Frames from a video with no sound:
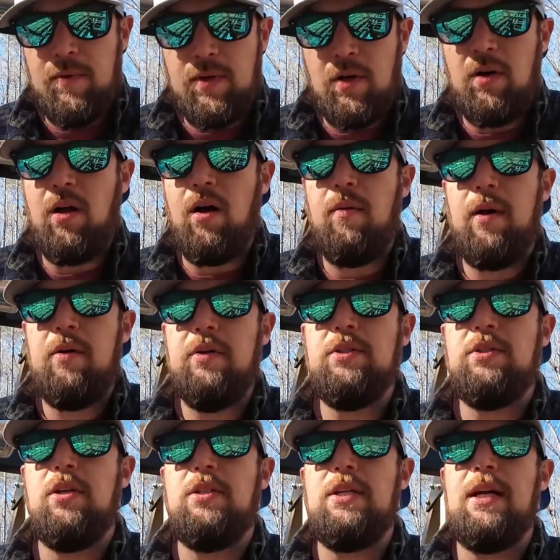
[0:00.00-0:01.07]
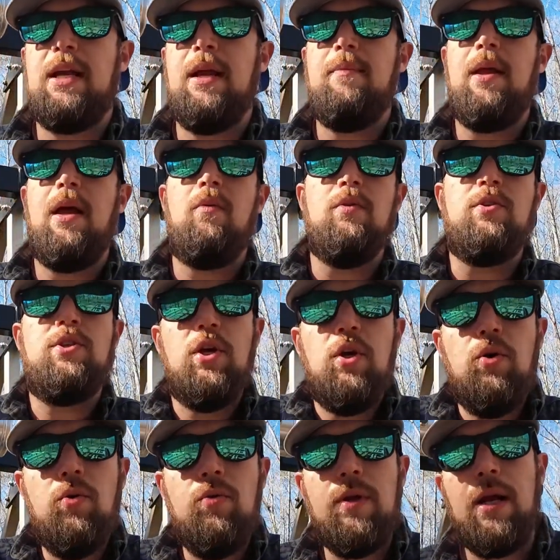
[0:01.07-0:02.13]
During all my research, I came down with
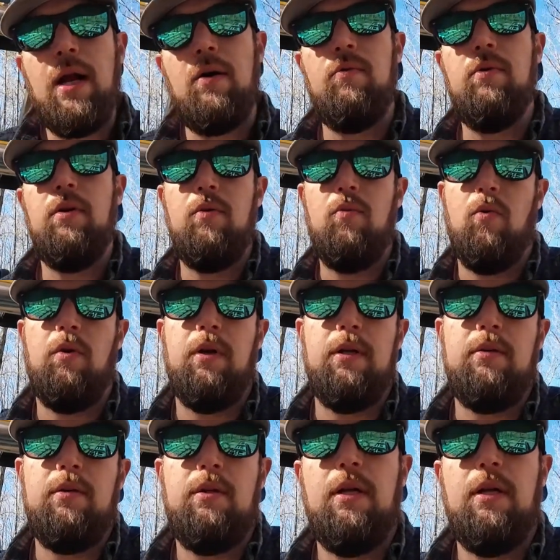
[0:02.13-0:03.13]
two that I really wanted,